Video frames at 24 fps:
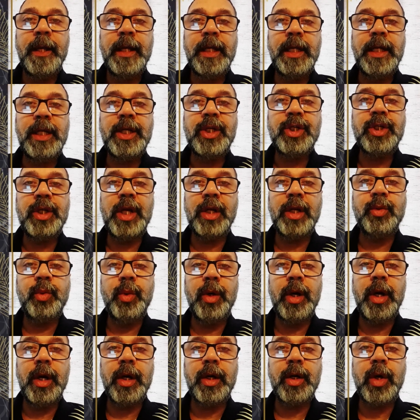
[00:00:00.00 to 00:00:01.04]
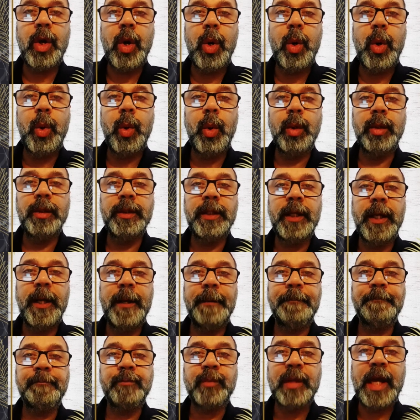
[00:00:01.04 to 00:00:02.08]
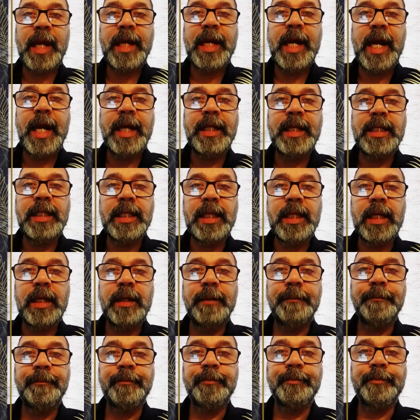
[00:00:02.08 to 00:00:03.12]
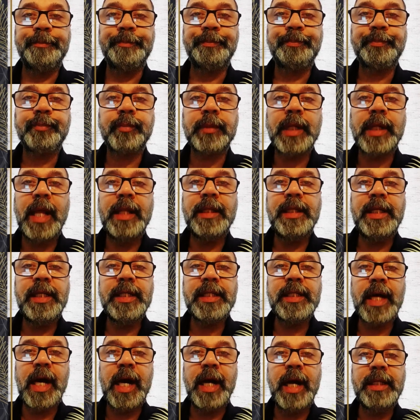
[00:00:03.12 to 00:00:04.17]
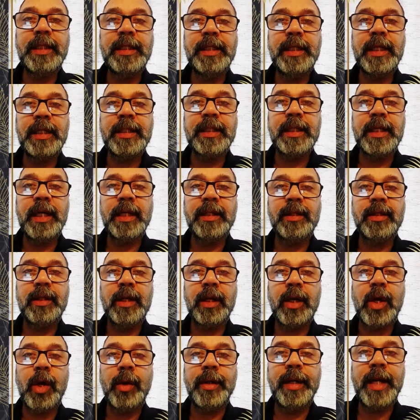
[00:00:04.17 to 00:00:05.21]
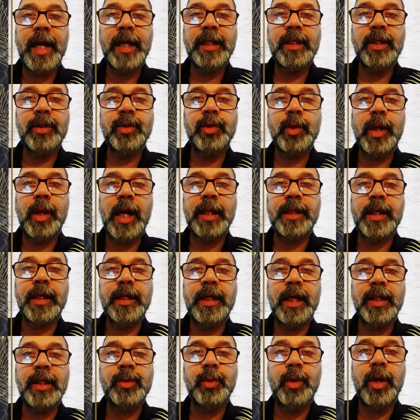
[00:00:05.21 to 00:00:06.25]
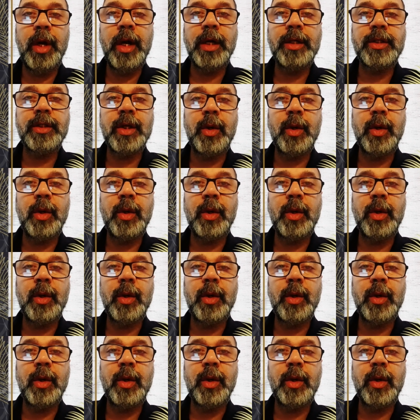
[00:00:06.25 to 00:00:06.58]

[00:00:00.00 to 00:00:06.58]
Each network holds an idea, and these ideas get connected to other networks.